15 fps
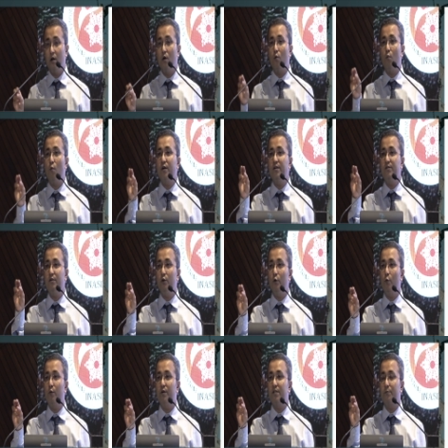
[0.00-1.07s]
What is a low
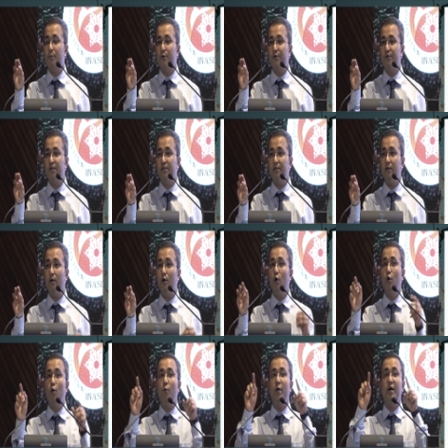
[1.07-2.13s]
risk procedure?
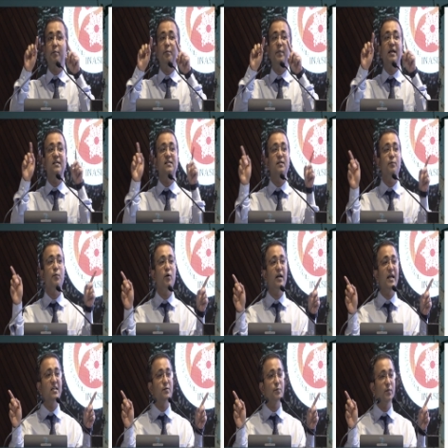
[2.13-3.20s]
Where based upon
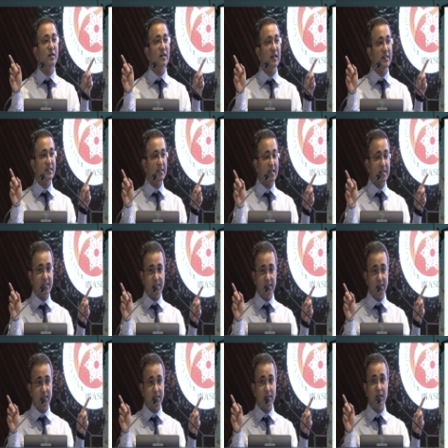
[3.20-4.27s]
expert
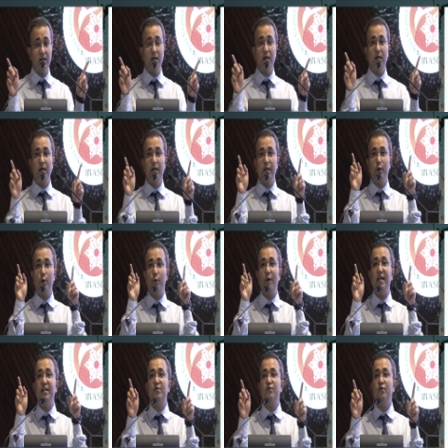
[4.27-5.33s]
consensus, your
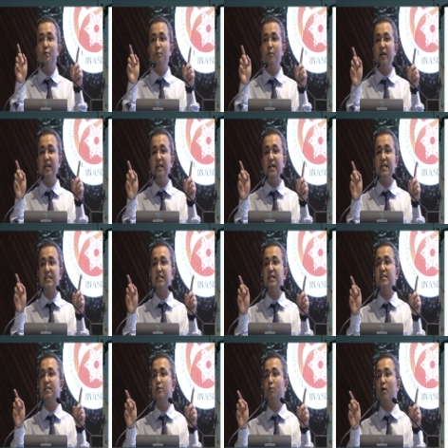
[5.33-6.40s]
rates of bleed is
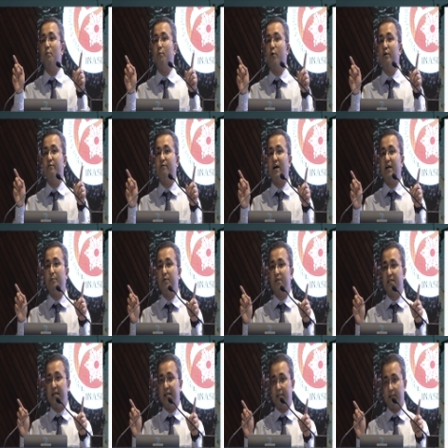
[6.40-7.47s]
less than
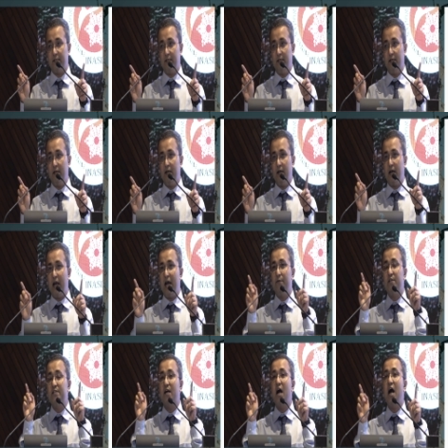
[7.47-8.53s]
1.5%. And
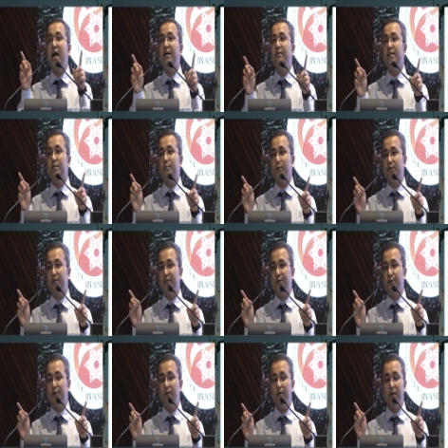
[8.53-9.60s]
it's a high risk
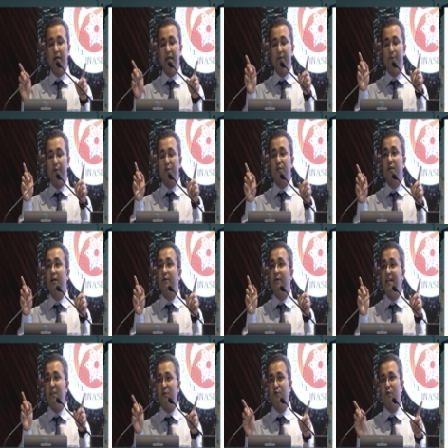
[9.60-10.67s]
procedure if its
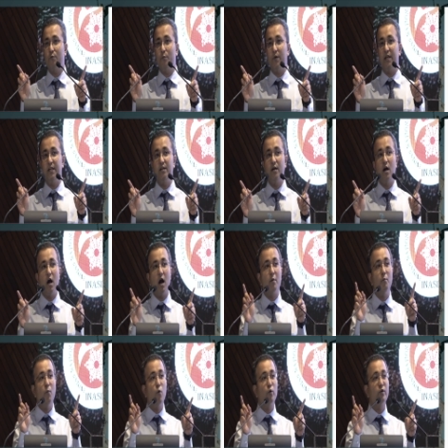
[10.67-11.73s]
rates of bleed are
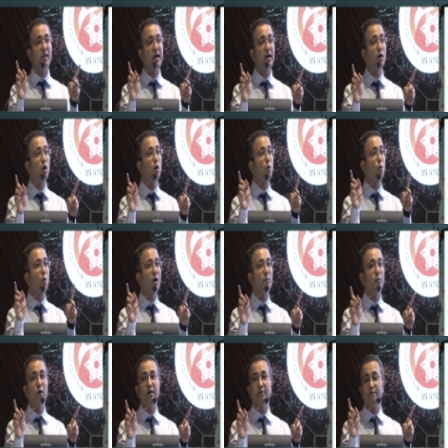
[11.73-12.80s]
more than
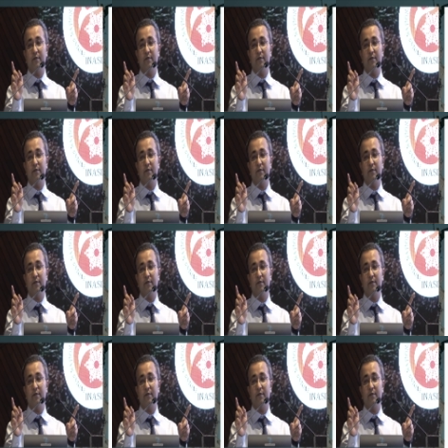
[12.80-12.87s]
1.5%.